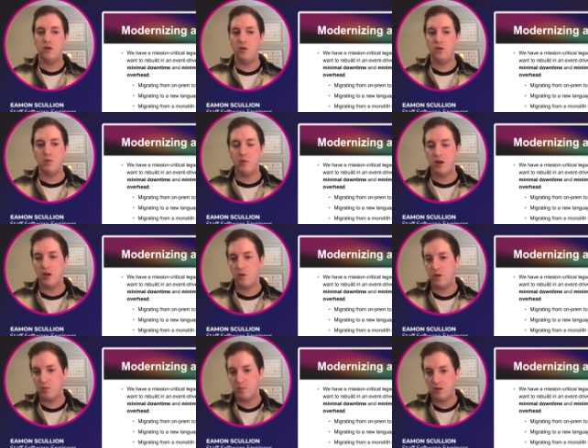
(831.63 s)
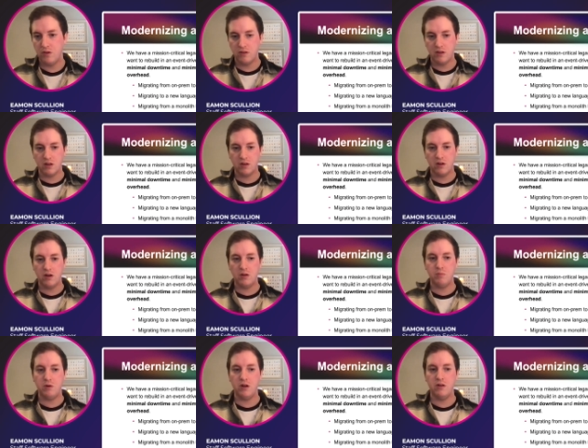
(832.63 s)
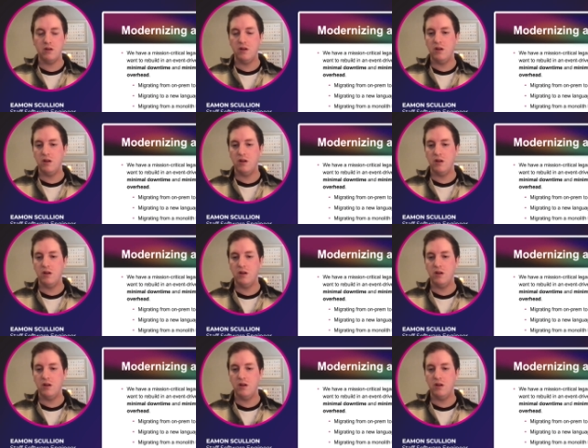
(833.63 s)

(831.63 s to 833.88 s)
or you might already be using a cloud, but